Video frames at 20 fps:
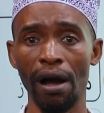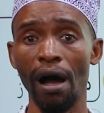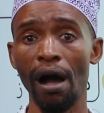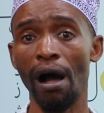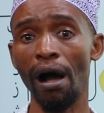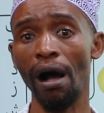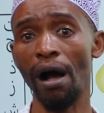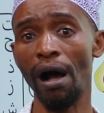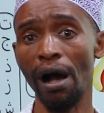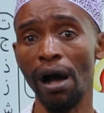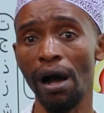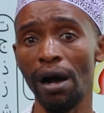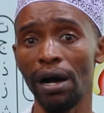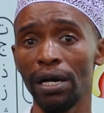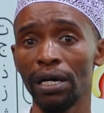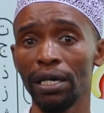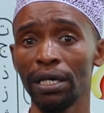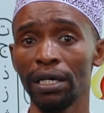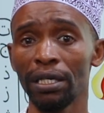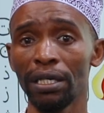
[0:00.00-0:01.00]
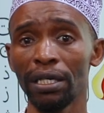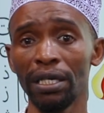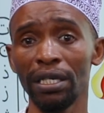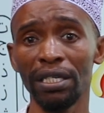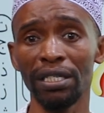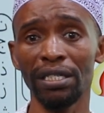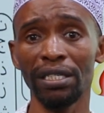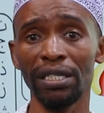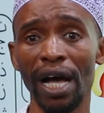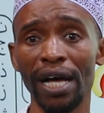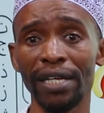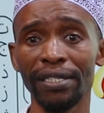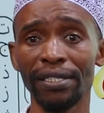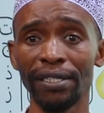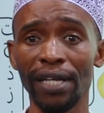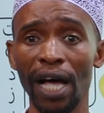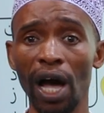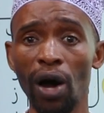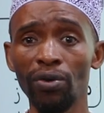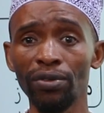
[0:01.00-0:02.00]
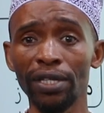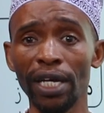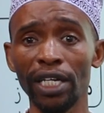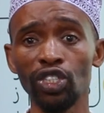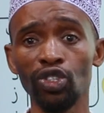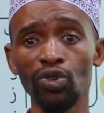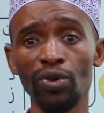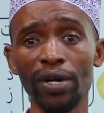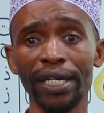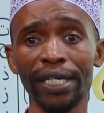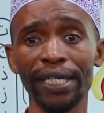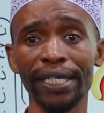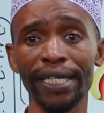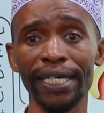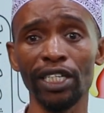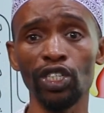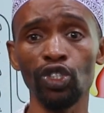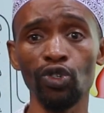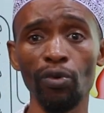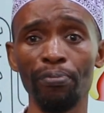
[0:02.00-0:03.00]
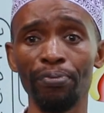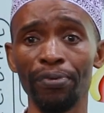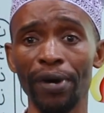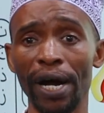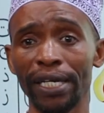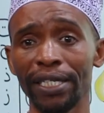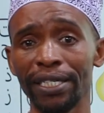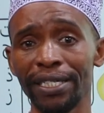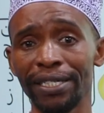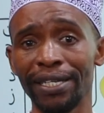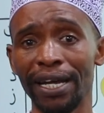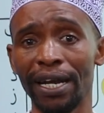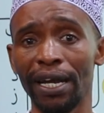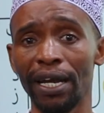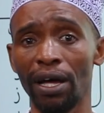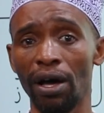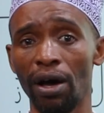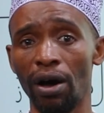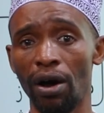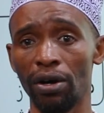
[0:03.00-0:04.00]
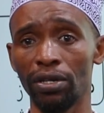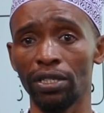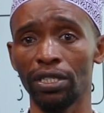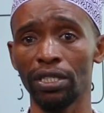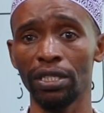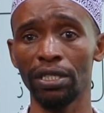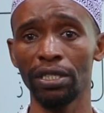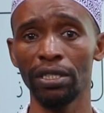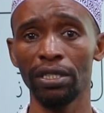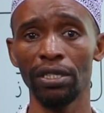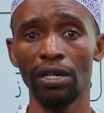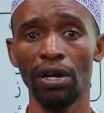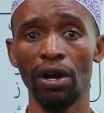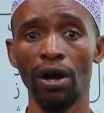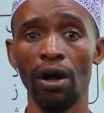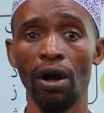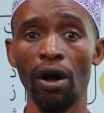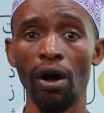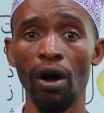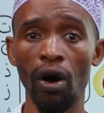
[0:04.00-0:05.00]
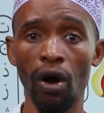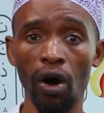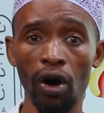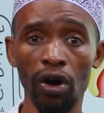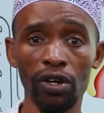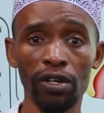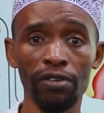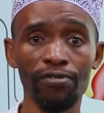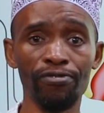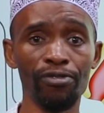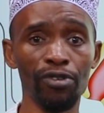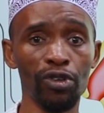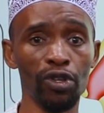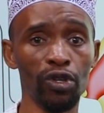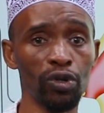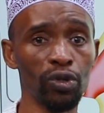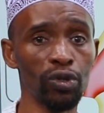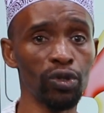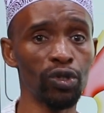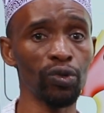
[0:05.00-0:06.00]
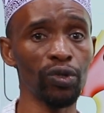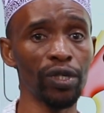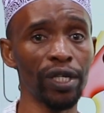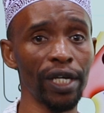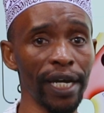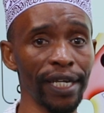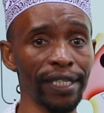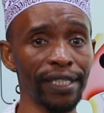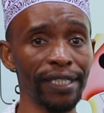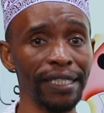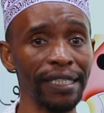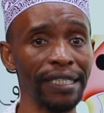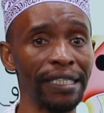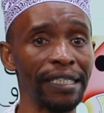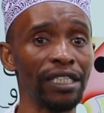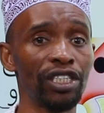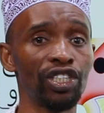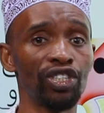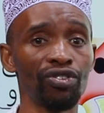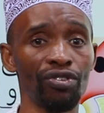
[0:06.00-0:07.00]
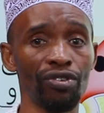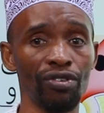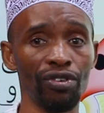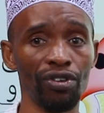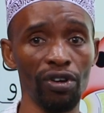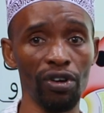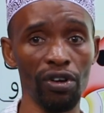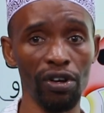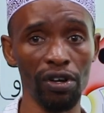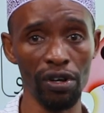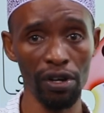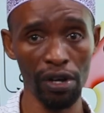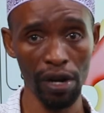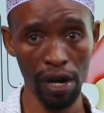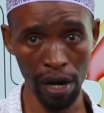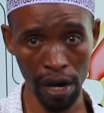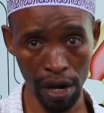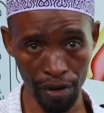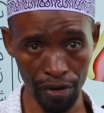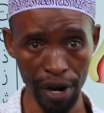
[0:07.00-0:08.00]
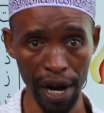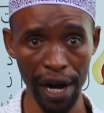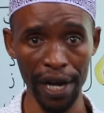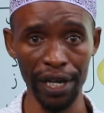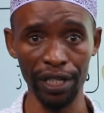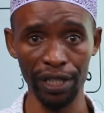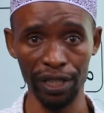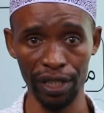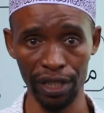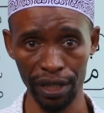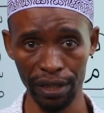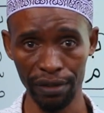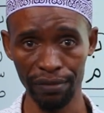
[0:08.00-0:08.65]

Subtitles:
Ha is a sound that you'll need to practice a lot on for you to get it right.